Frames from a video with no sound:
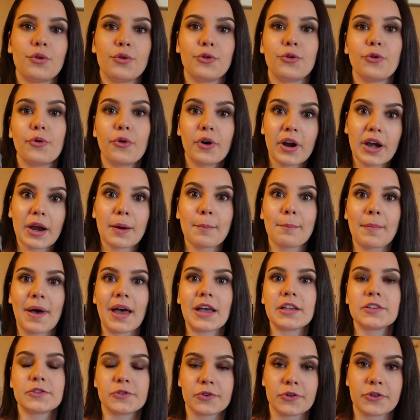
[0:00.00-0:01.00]
During
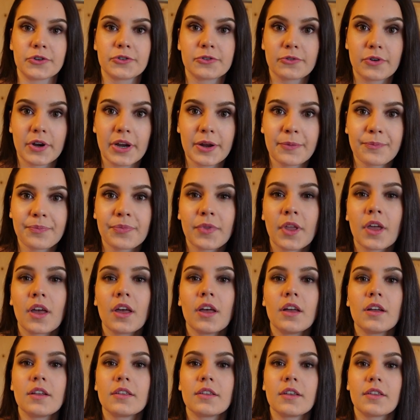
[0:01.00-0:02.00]
my surgery,
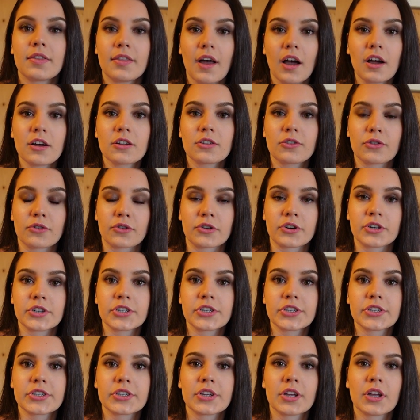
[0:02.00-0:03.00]
the
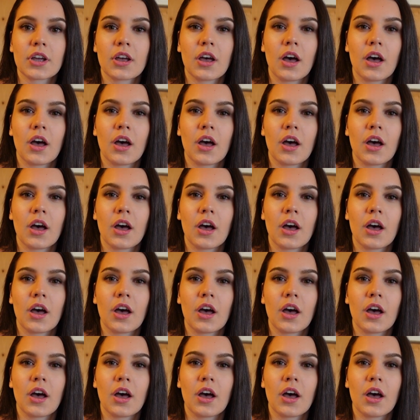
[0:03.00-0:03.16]
doctors